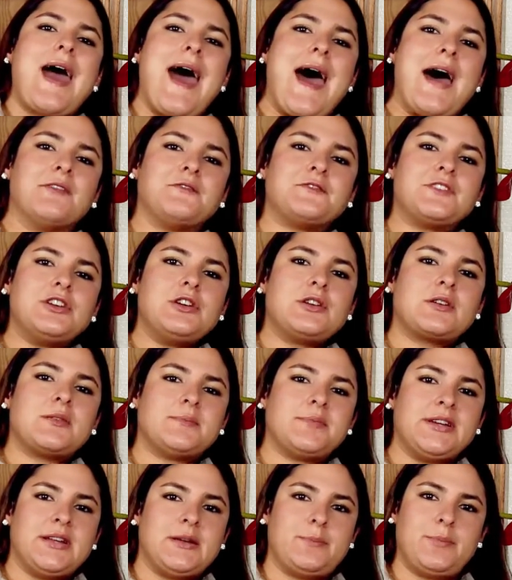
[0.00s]
After you
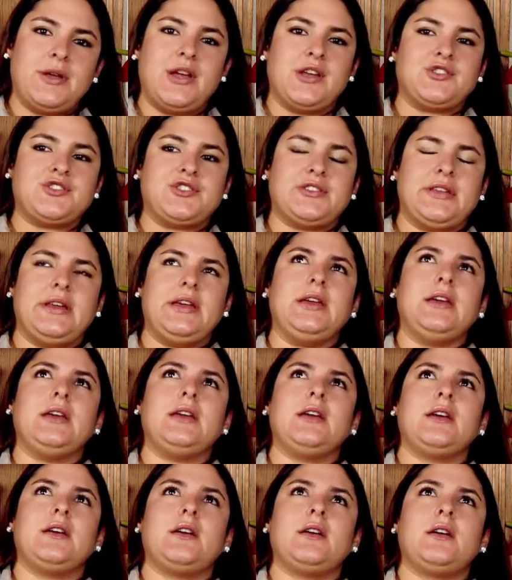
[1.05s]
complete a
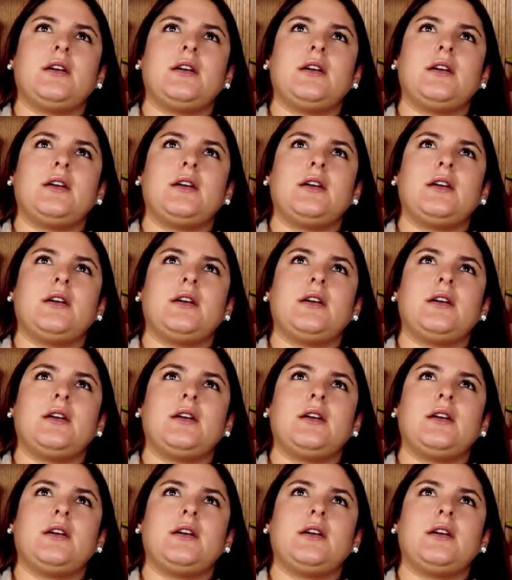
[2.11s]
PhD,